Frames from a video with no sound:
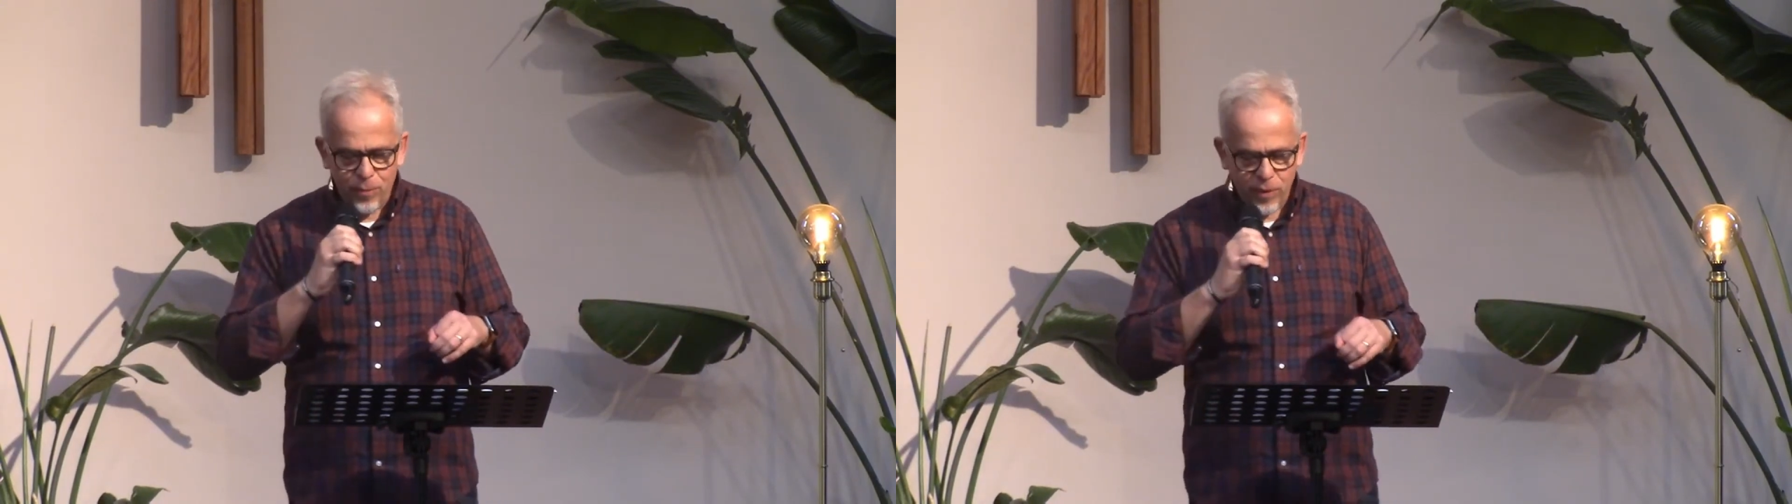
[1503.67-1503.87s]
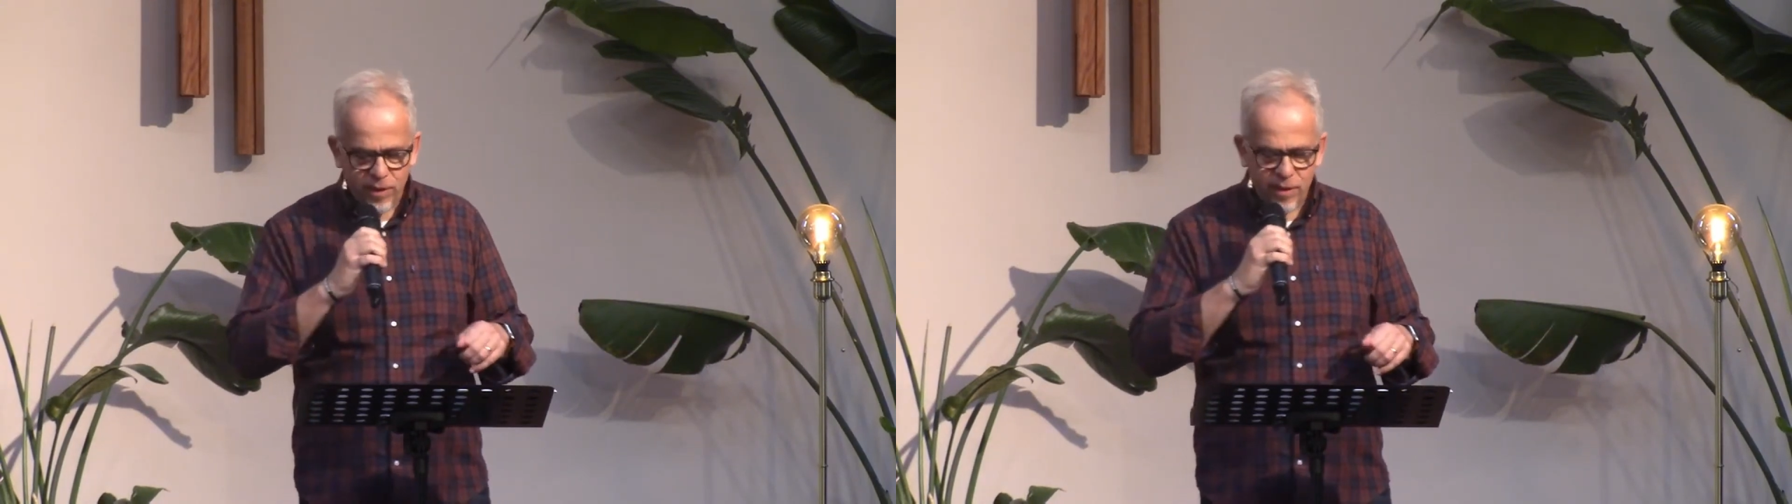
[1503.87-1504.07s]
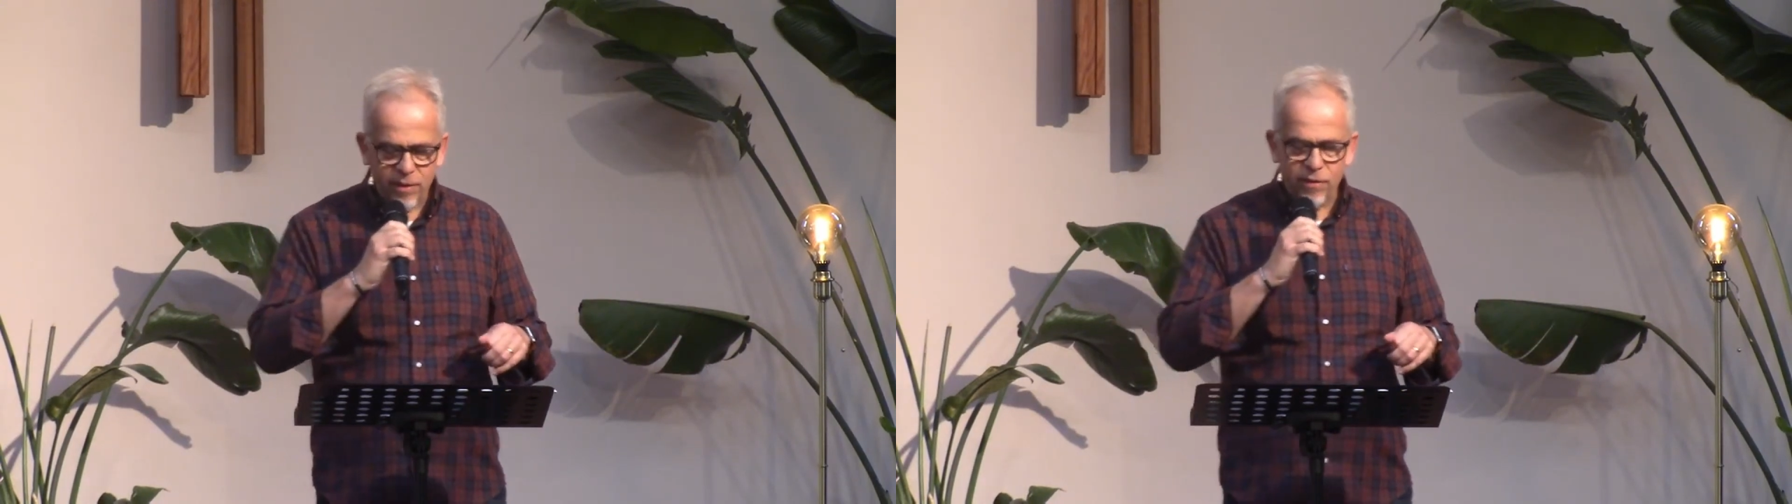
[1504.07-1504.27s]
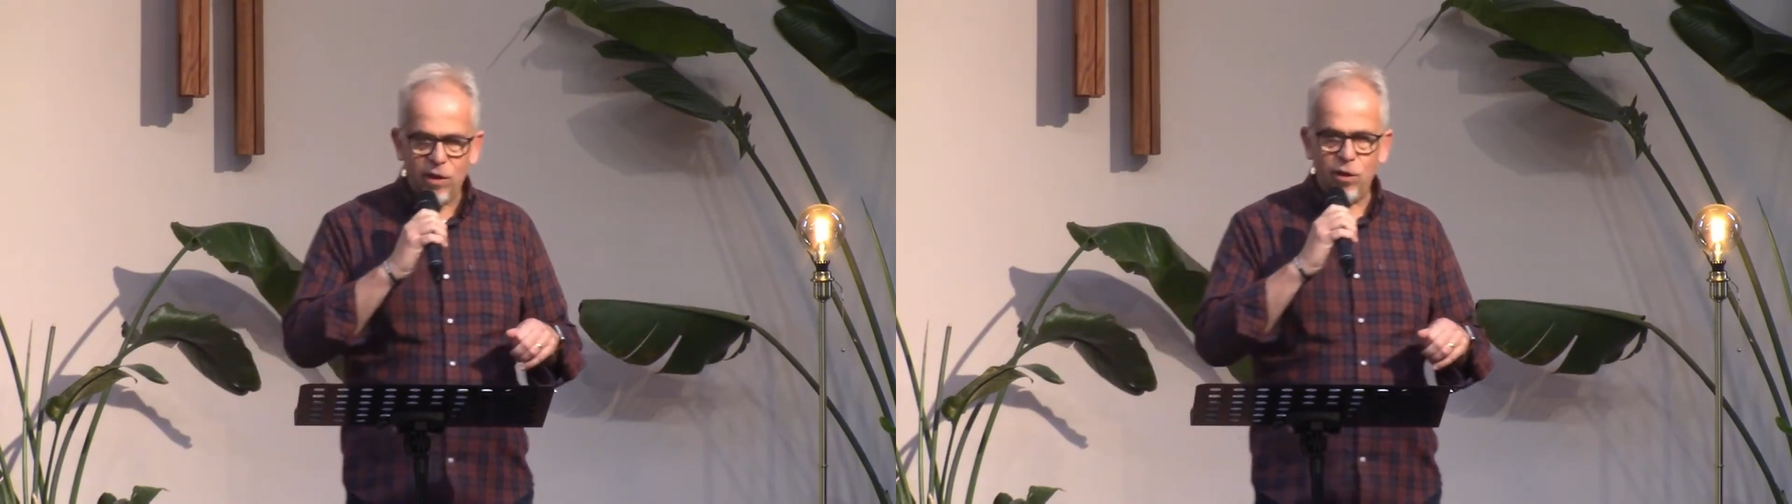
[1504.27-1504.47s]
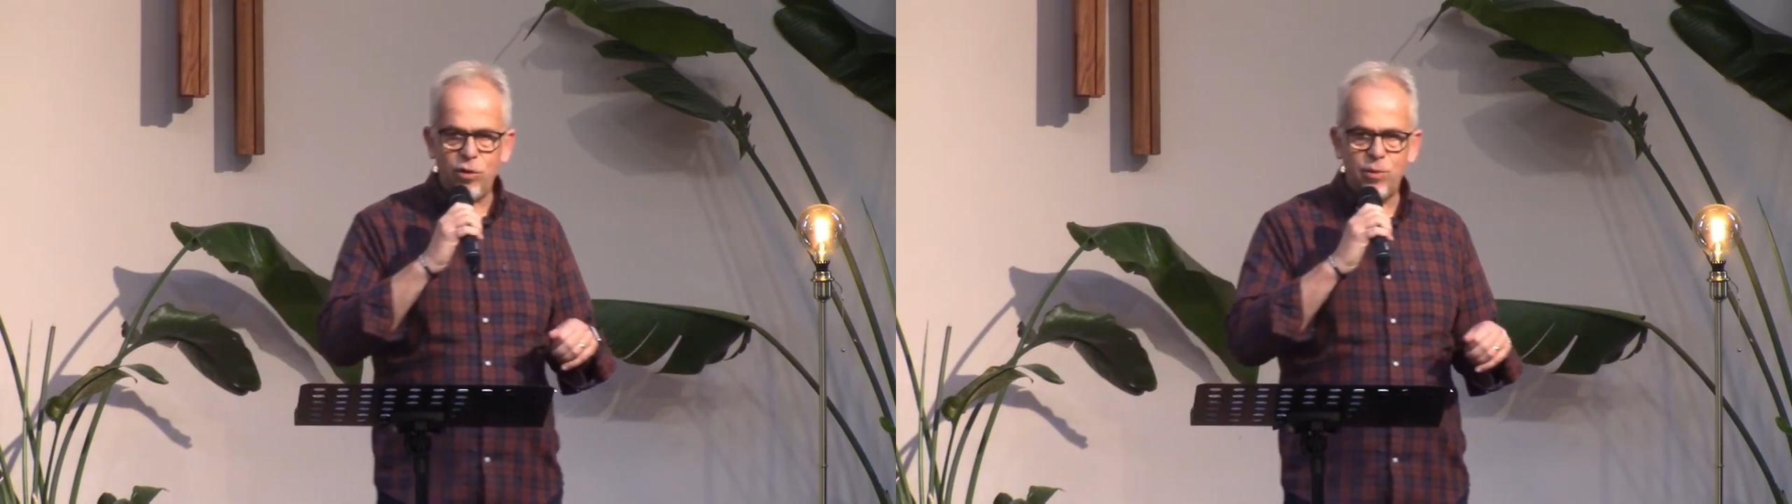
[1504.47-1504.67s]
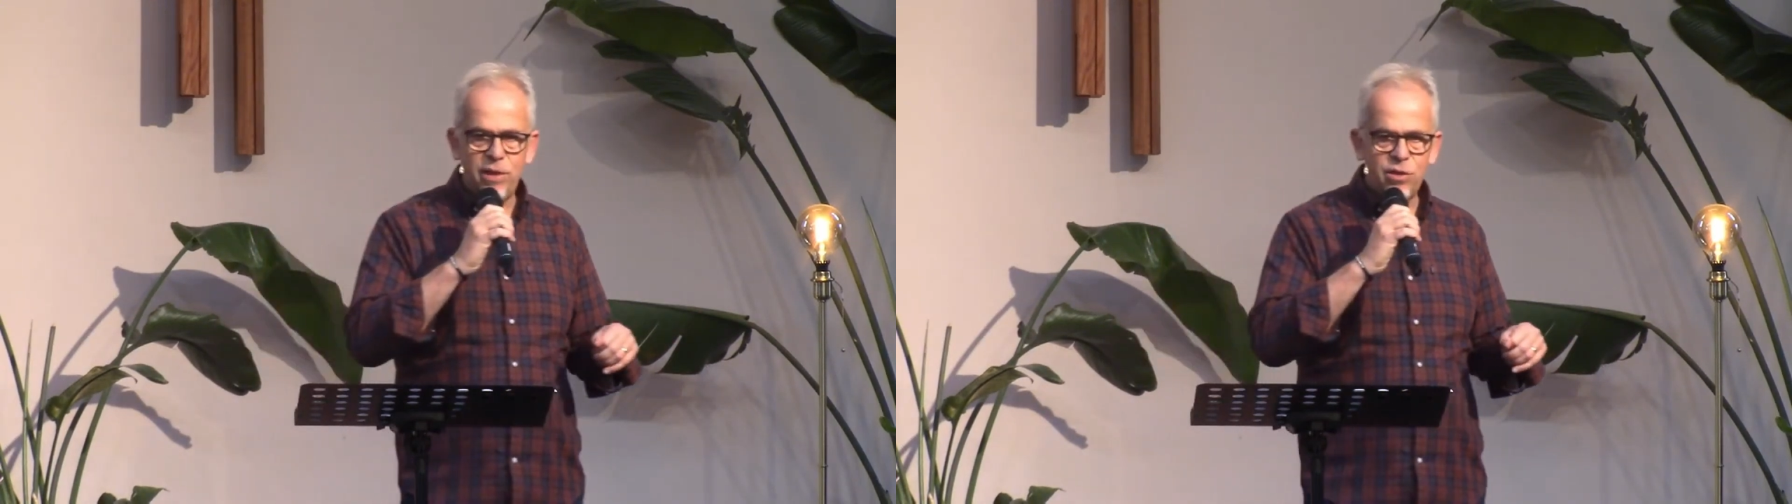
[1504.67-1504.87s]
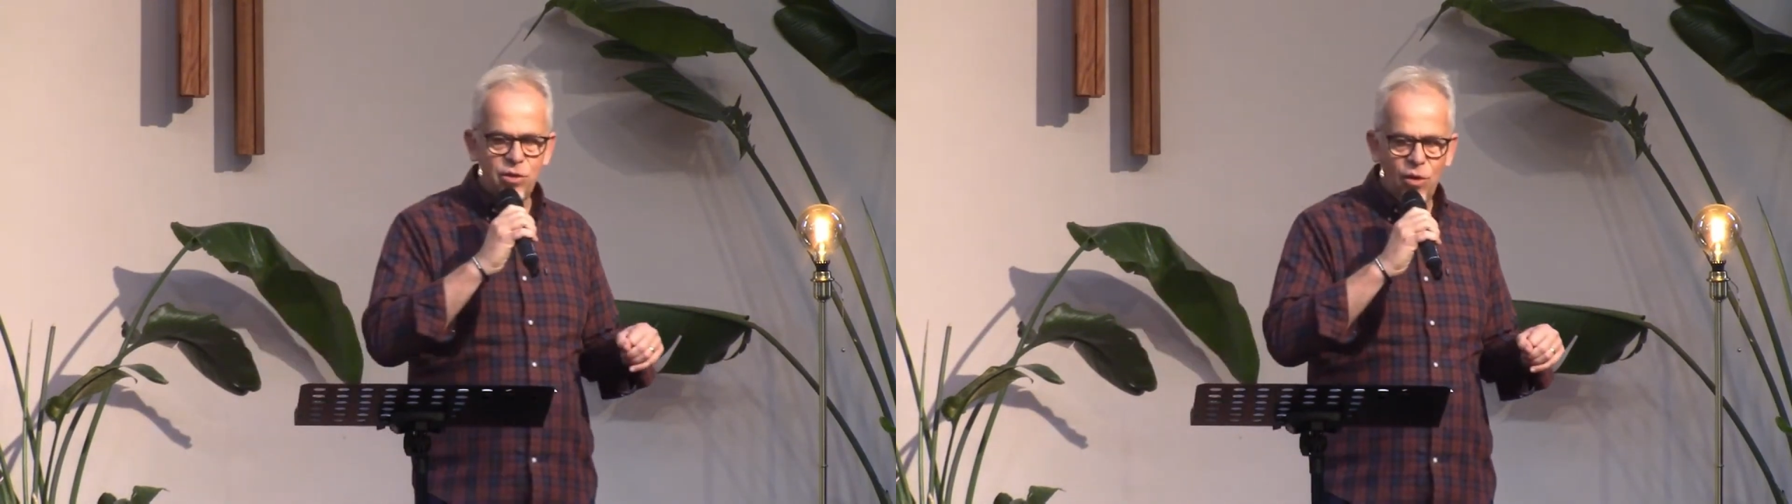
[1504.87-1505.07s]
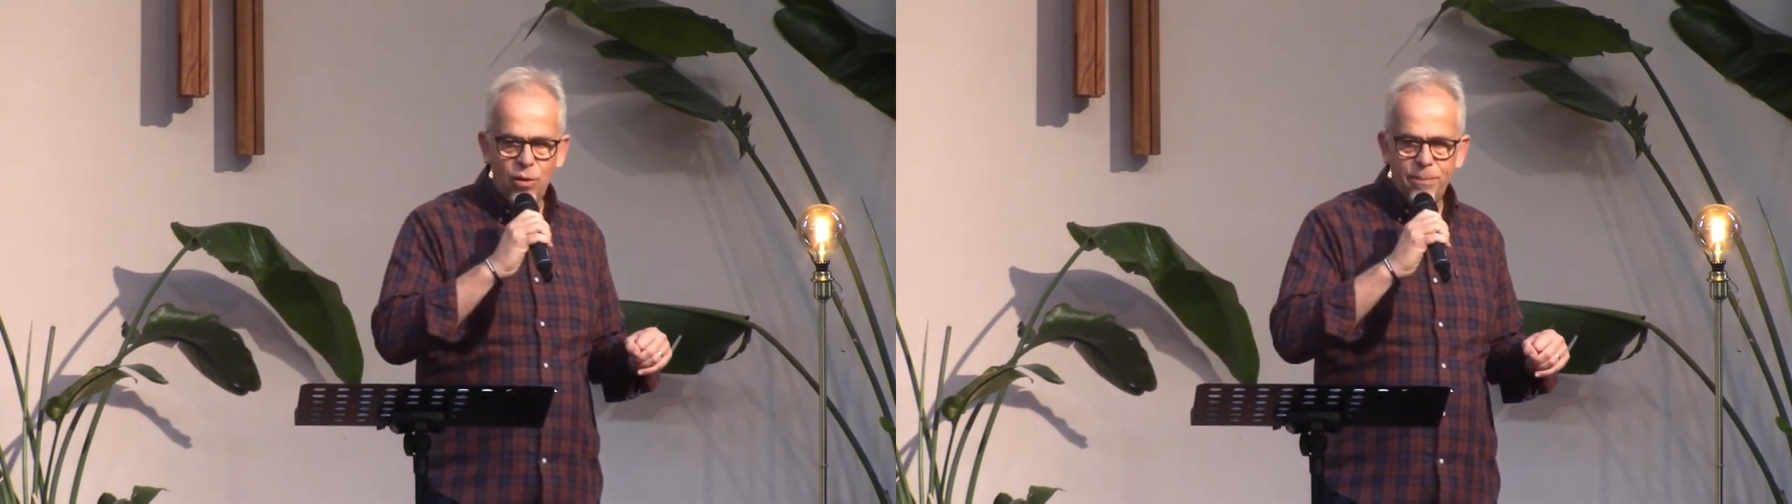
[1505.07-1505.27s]
We're going to close with a
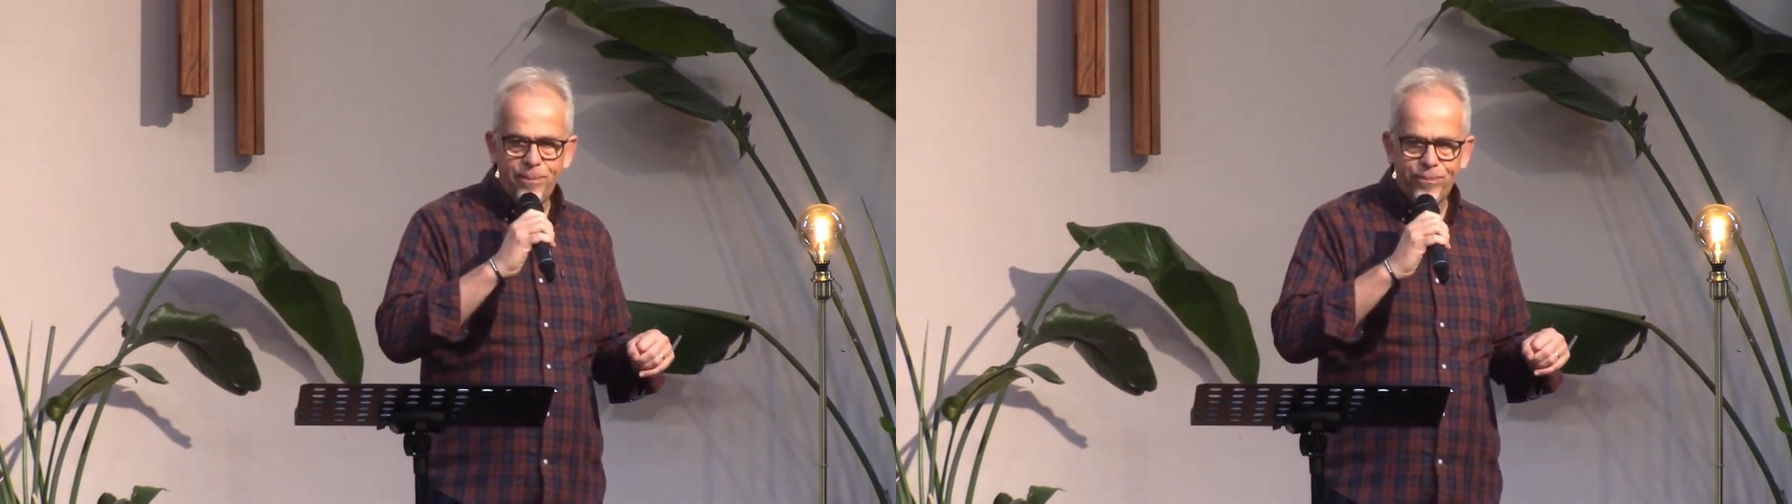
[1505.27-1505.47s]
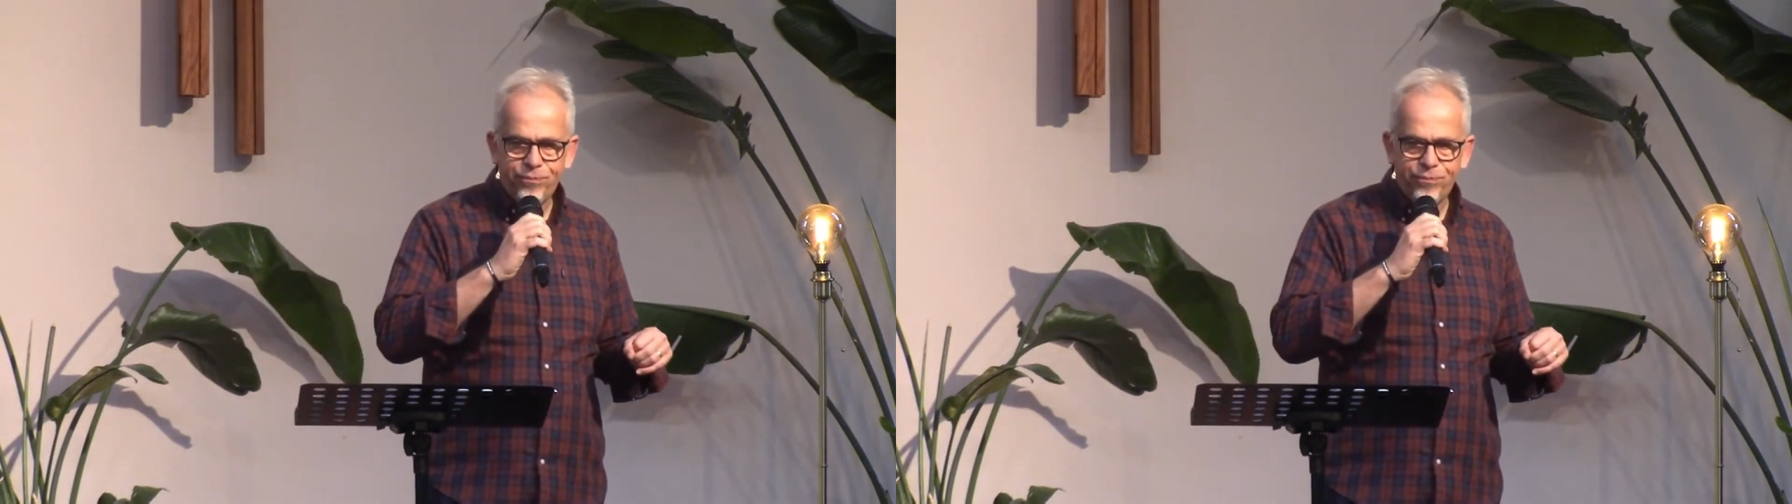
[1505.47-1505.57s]
song